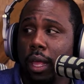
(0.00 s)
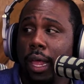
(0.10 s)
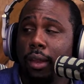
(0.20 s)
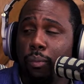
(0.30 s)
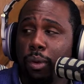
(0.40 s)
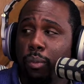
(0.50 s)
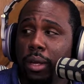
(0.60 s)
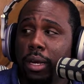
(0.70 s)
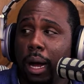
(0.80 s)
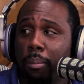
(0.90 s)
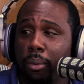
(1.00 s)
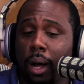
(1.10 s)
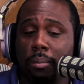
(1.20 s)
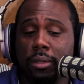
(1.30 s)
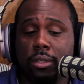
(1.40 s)
And if we read our
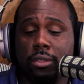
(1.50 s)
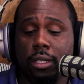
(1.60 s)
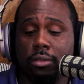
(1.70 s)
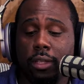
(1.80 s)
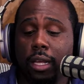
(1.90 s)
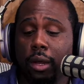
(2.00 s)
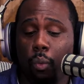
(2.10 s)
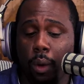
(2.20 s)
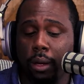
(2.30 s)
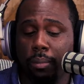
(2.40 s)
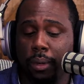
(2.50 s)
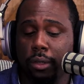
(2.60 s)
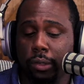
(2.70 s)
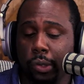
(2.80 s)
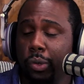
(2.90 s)
promise, it says, they that wait
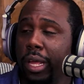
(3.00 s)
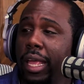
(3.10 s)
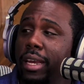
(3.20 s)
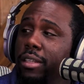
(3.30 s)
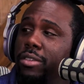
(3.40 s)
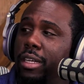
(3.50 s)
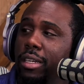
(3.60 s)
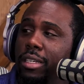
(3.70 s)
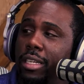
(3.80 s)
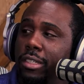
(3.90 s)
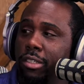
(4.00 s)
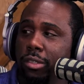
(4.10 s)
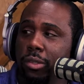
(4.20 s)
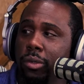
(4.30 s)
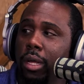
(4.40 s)
upon the Lord, it is
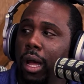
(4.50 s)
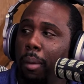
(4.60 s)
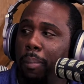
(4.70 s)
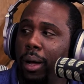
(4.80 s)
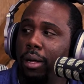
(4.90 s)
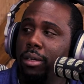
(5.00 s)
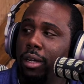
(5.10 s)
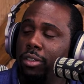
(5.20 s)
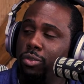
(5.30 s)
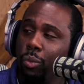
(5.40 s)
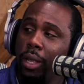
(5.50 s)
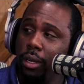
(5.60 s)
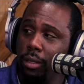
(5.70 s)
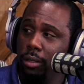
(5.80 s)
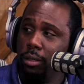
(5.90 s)
conditional upon us waiting.